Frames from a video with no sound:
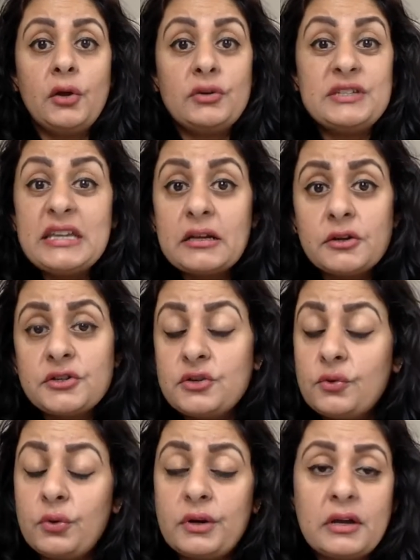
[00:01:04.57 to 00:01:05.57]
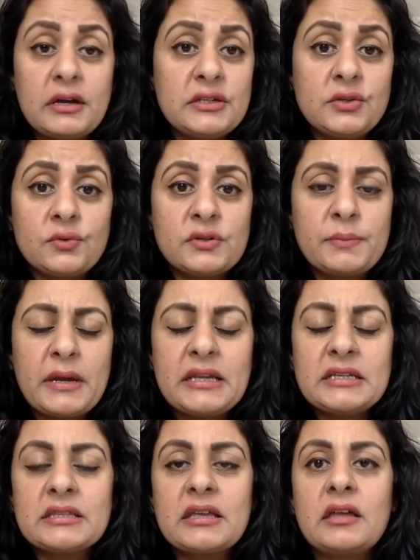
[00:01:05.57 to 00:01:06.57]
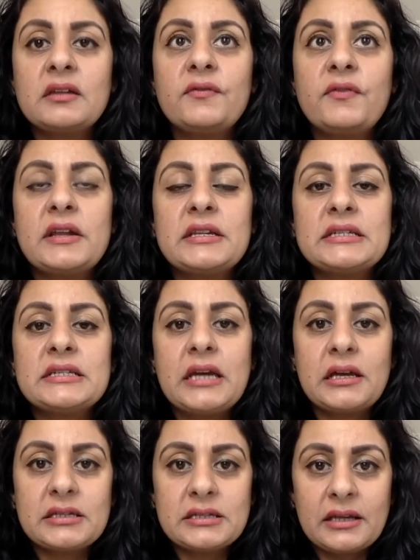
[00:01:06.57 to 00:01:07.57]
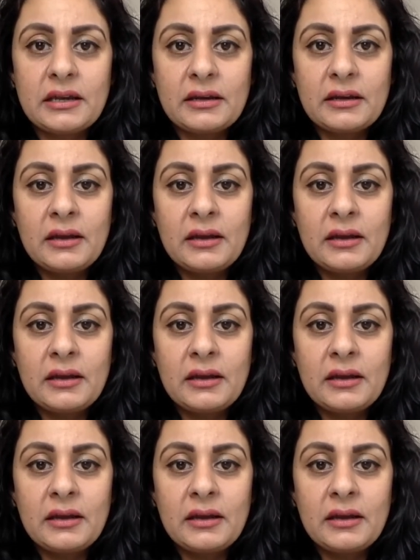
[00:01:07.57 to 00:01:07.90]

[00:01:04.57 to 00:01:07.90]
decluttered, organised your space, that's fantastic.